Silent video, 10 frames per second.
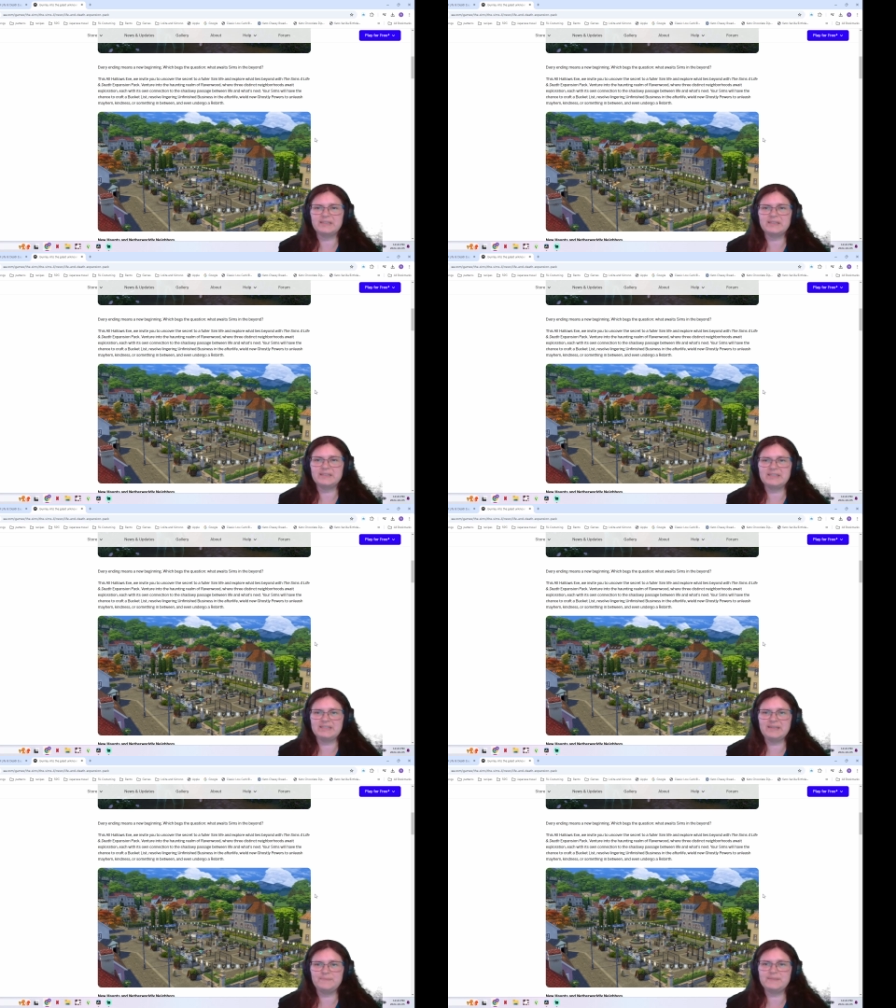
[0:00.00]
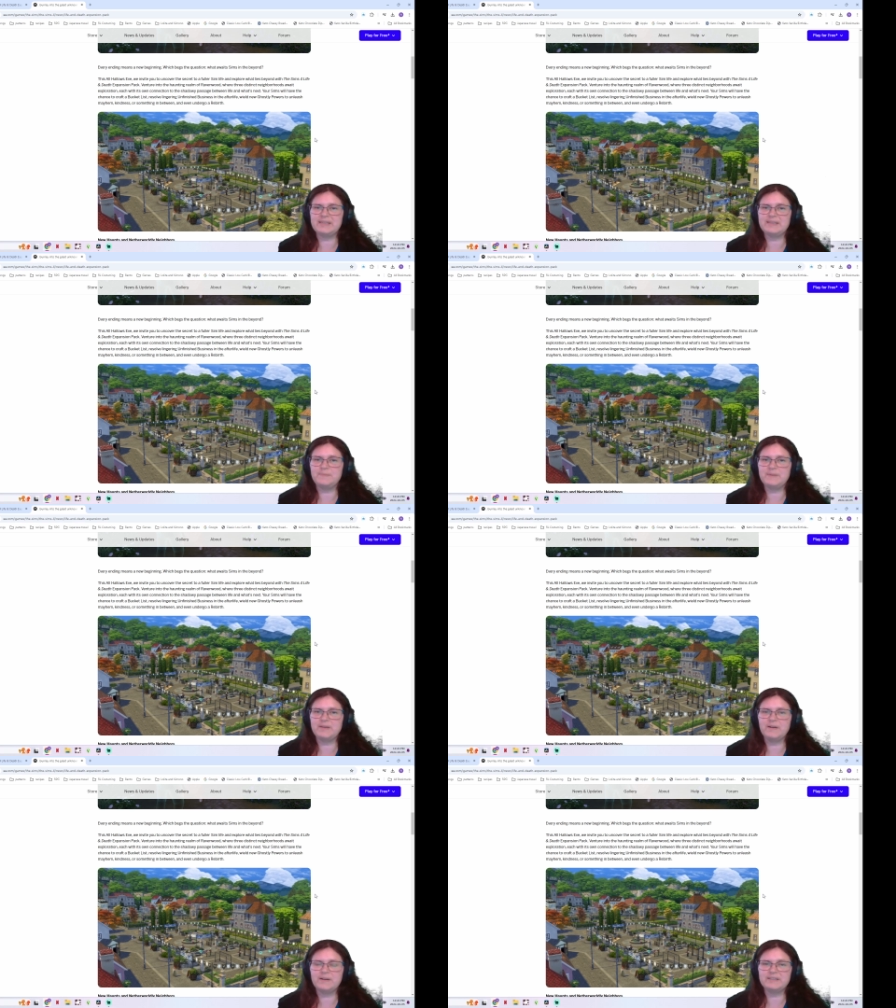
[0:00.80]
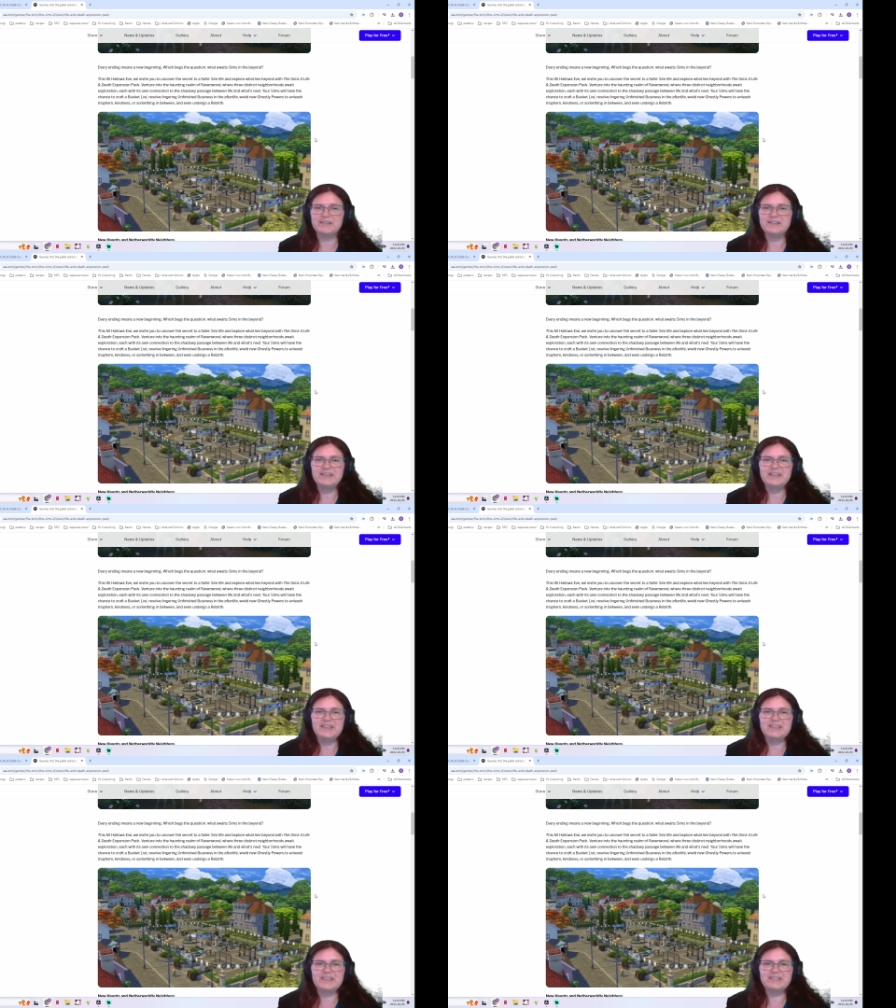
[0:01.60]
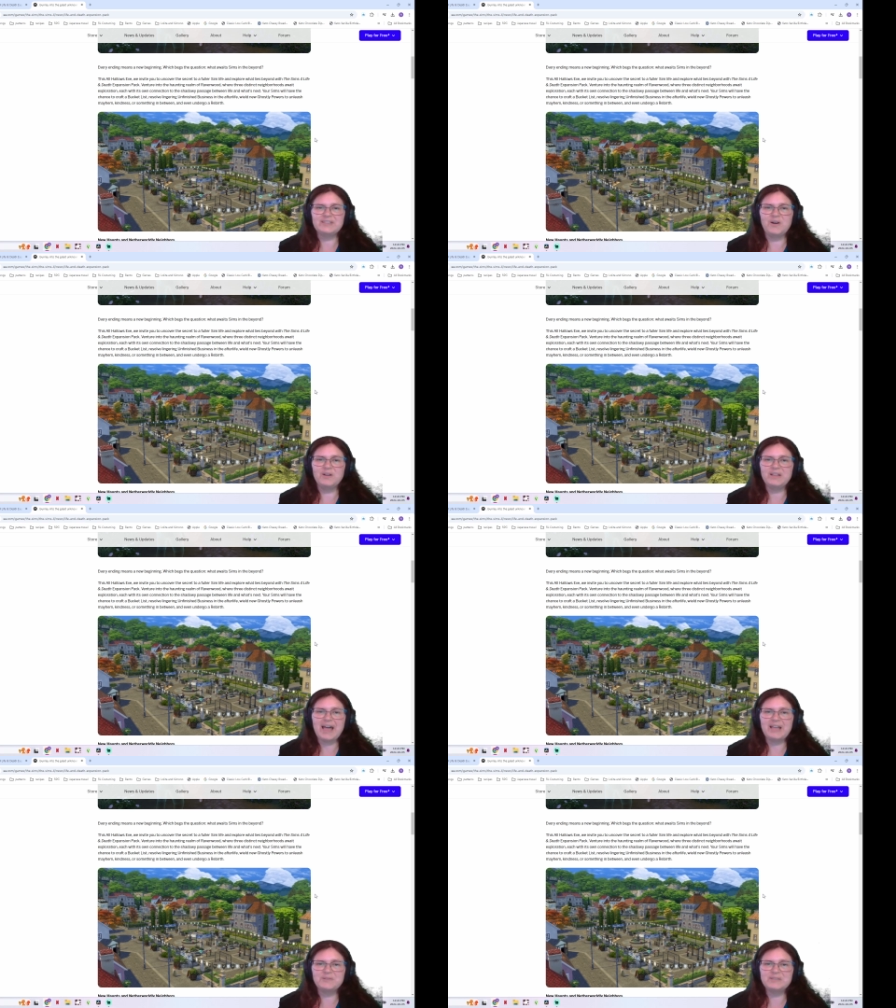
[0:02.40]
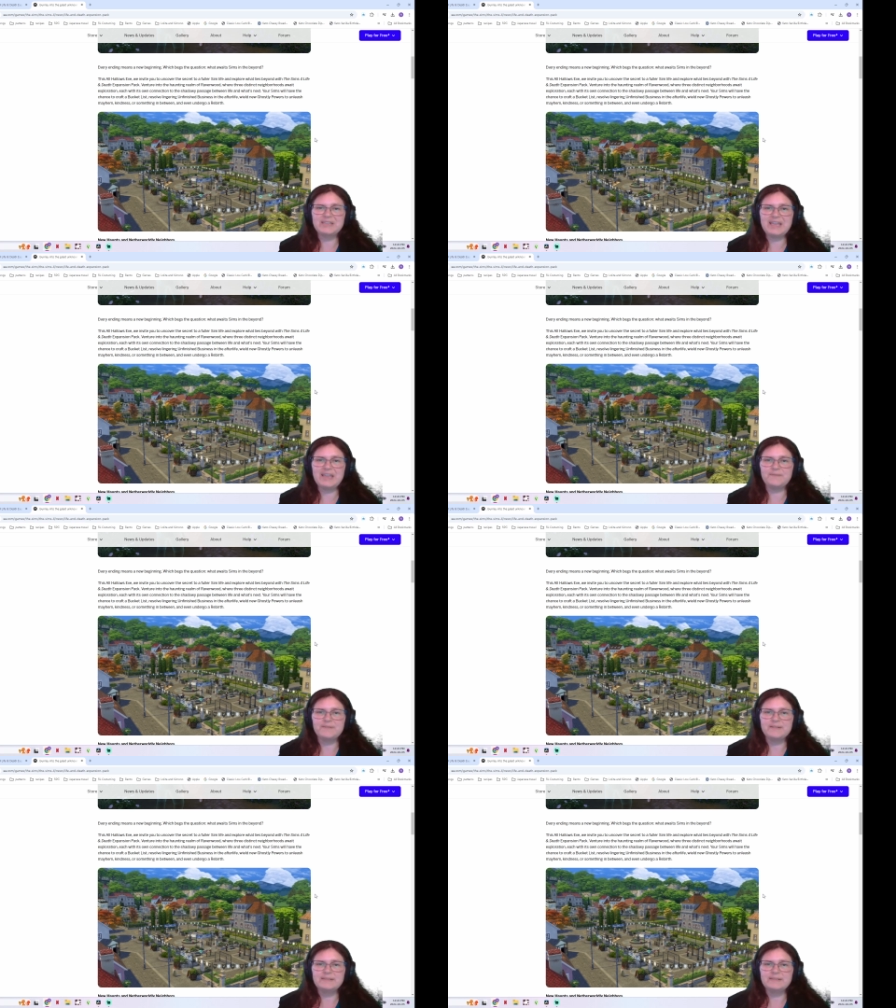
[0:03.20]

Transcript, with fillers: Sims in the beyond? This All Hallows Eve,